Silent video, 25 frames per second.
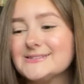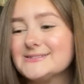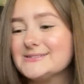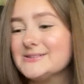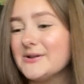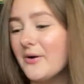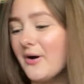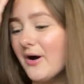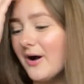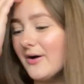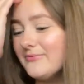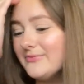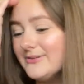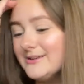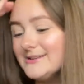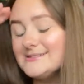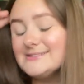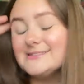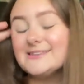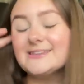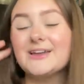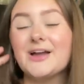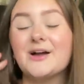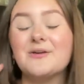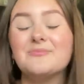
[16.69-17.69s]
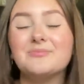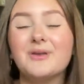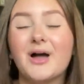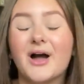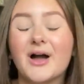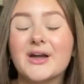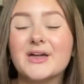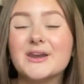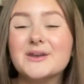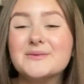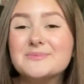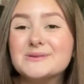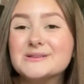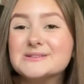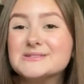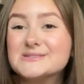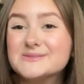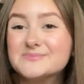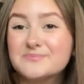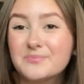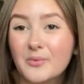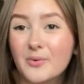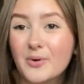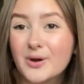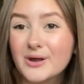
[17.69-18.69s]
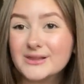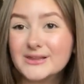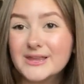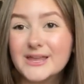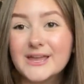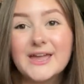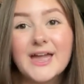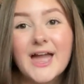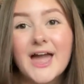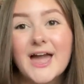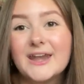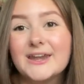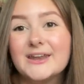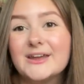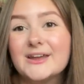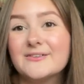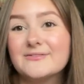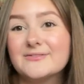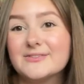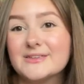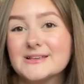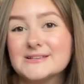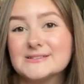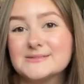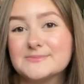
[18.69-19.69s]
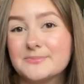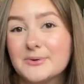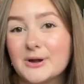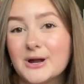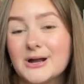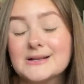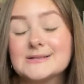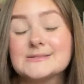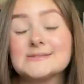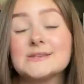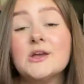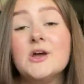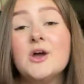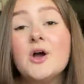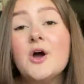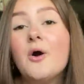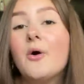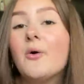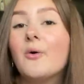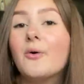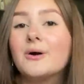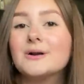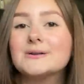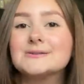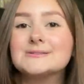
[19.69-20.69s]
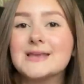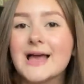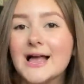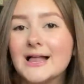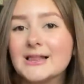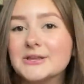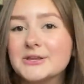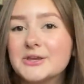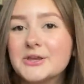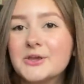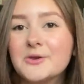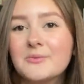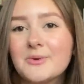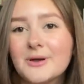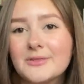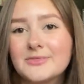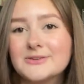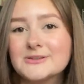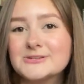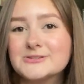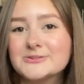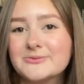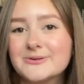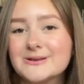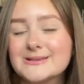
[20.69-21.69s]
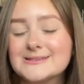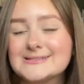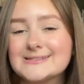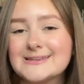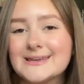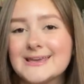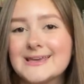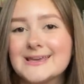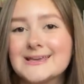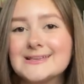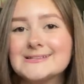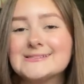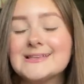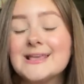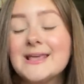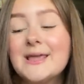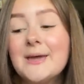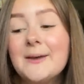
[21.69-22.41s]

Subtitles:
So obviously I'm not gonna be spoiling any of these books or telling you what the twist is,